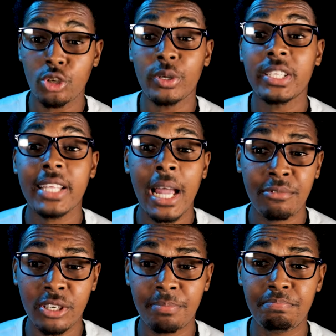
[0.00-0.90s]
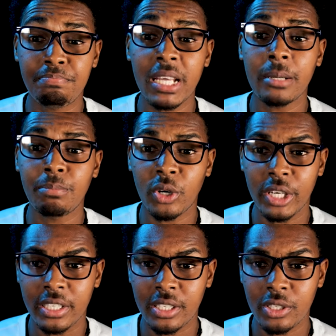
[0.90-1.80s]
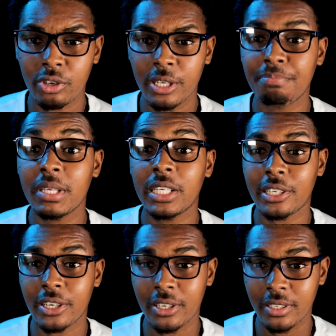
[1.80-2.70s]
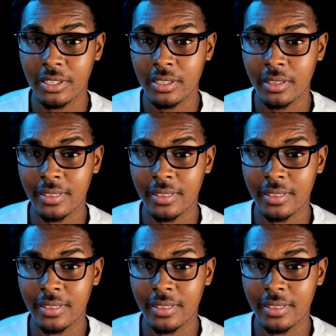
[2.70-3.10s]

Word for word: So it's time for the big boys or the big girls.